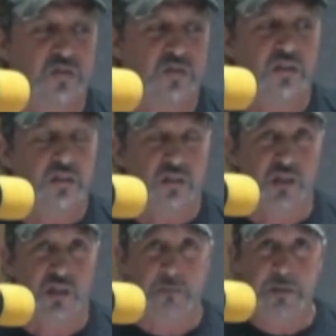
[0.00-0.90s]
holders,
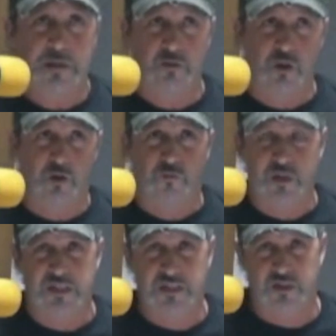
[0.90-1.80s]
look up Penal Code
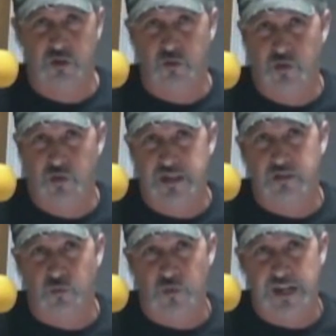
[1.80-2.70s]

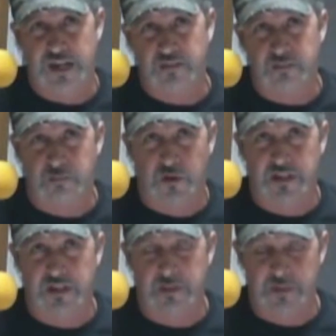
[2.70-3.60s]
4603, read it,
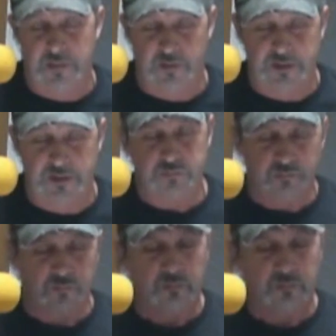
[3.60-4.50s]
burn it into memory.
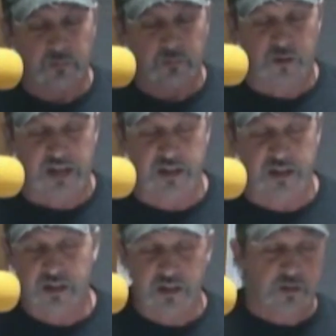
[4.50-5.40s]

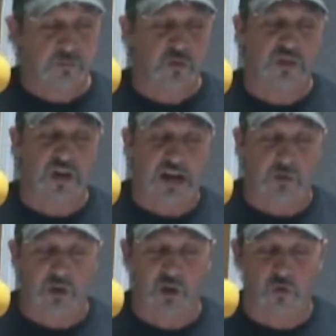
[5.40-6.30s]
Okay. Moving
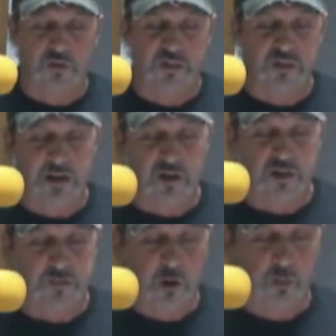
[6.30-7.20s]
on, I want to go over some
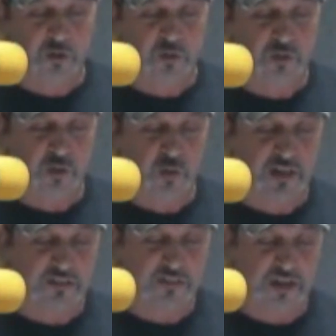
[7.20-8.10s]
Aaron's promos real
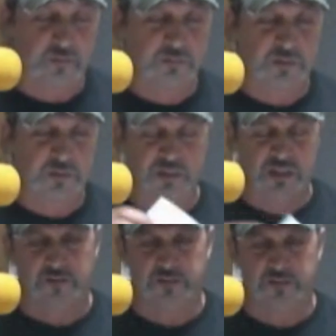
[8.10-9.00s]
quick. I've got a bunch
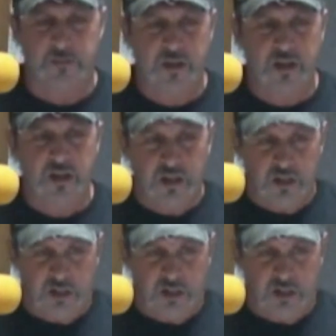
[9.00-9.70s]
of stuff here.